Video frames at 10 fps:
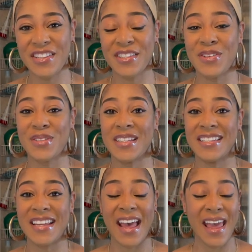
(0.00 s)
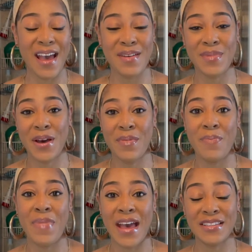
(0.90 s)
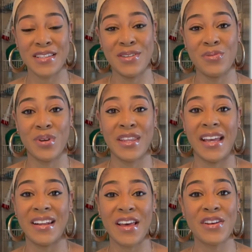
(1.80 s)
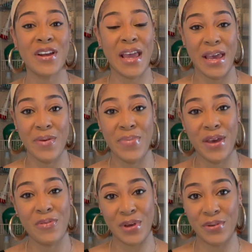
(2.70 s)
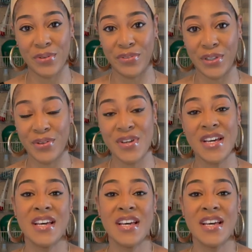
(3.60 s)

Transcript: So today I'm coming back to you with another headband wig review.